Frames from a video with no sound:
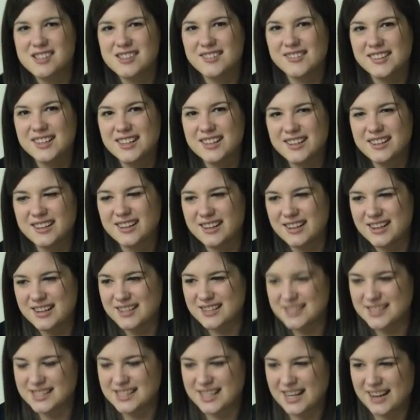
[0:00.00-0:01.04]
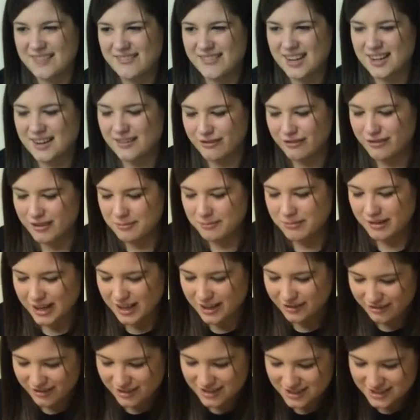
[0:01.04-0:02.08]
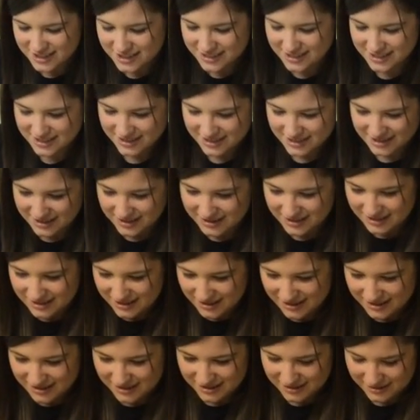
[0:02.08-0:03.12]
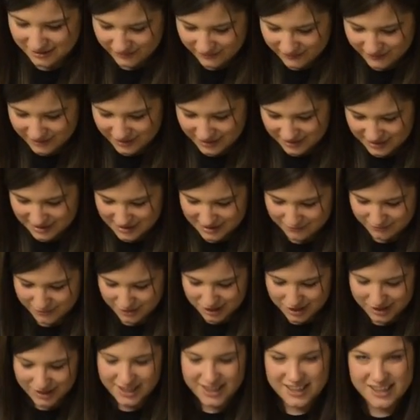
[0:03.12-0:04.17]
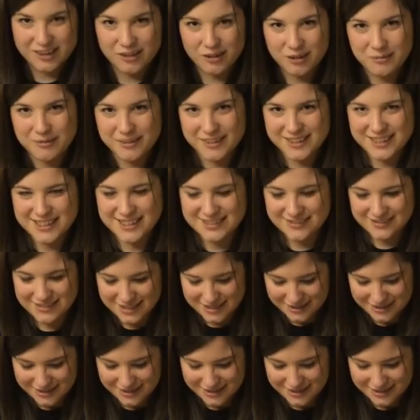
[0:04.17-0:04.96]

something eat salmon for breakfast. I'm trying to open this. I'm